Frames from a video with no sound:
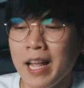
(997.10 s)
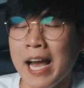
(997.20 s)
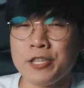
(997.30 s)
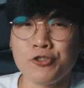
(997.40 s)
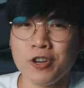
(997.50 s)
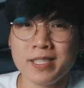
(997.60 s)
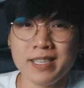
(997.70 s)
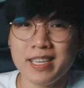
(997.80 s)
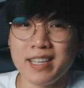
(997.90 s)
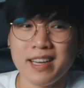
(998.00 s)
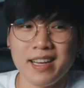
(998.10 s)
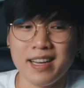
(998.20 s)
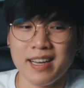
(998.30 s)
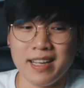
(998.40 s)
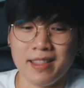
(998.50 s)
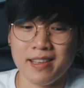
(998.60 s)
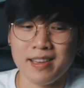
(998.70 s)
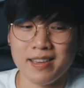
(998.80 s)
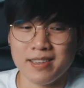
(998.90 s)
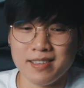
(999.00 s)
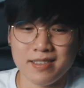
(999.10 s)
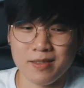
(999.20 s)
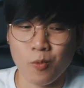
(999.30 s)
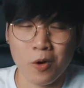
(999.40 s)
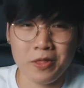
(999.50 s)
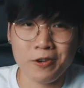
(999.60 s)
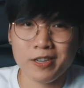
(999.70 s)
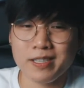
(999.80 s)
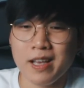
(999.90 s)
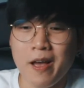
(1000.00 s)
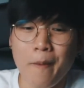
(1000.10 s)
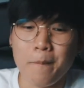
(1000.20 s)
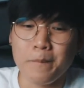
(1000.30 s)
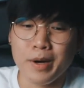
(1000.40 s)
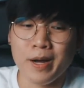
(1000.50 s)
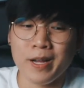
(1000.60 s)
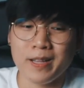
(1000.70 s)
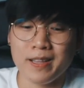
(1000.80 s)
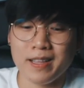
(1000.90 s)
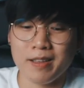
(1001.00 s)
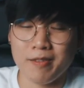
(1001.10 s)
I trust it. It does wonders, but